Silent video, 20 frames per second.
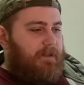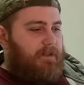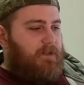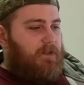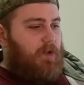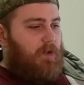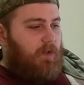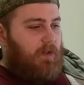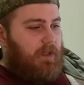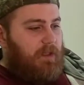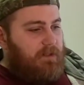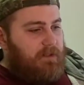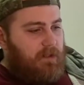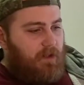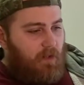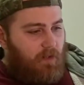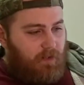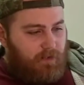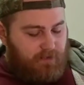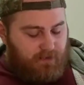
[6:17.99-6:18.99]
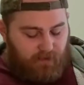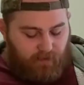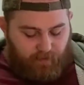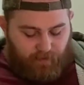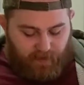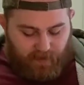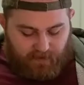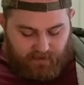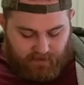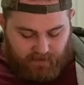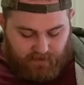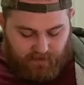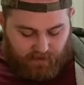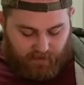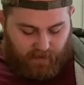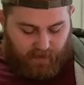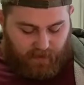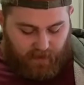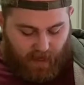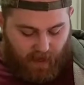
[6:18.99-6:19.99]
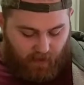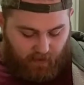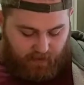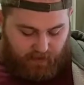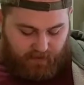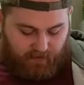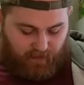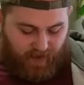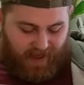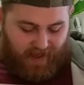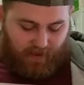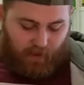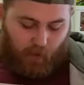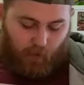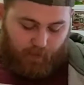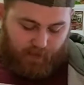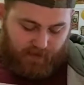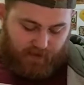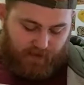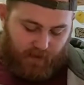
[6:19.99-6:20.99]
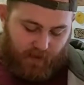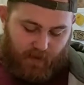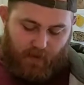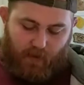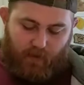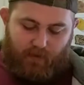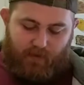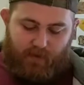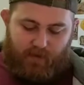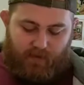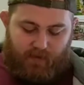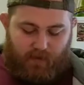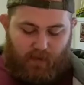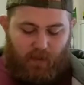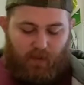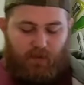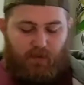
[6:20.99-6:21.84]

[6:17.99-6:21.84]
So let's go on to the buttons and how this bag opens and closes.